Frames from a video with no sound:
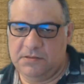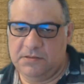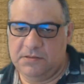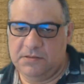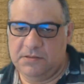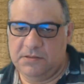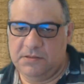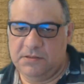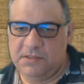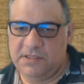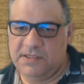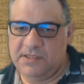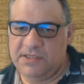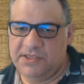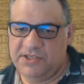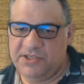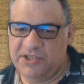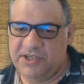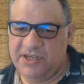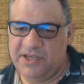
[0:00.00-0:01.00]
This
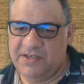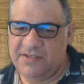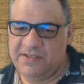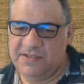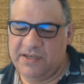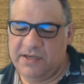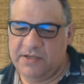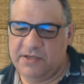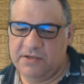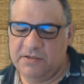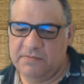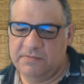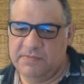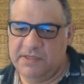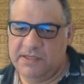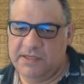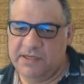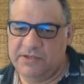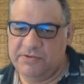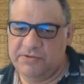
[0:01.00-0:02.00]
exchange sack could be
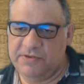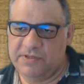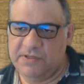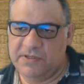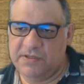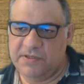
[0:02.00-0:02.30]
dangerous.